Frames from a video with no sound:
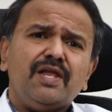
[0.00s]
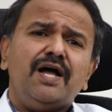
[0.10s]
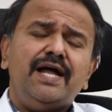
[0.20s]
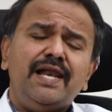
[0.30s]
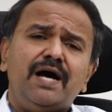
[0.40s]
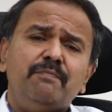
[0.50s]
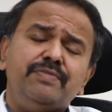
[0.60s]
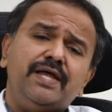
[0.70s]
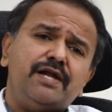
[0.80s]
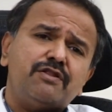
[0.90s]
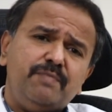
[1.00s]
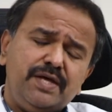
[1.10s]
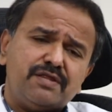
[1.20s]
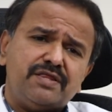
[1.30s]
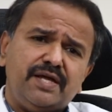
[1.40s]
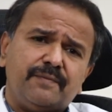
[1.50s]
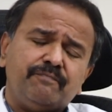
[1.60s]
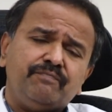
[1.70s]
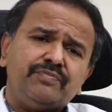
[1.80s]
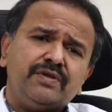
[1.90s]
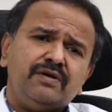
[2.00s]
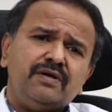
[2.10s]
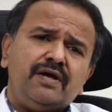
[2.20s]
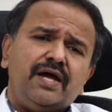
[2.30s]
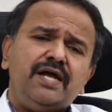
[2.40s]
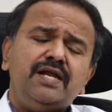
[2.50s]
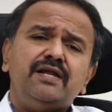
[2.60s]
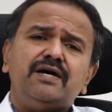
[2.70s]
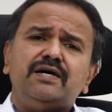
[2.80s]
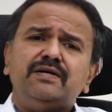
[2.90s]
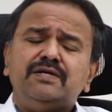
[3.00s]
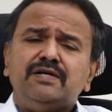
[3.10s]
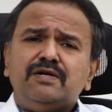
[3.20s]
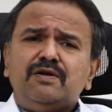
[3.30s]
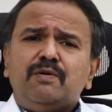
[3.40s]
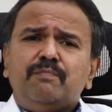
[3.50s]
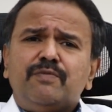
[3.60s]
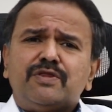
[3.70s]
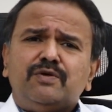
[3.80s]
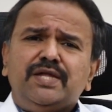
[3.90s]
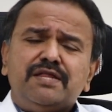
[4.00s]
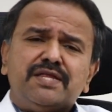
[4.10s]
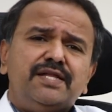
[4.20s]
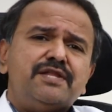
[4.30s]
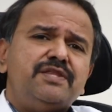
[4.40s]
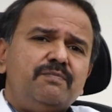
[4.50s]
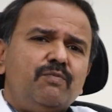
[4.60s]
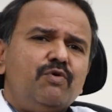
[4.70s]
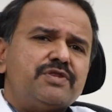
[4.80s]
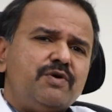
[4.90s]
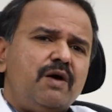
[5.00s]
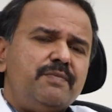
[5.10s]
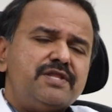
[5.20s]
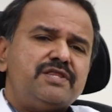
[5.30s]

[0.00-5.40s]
a lump that is being seen. And so these are the most common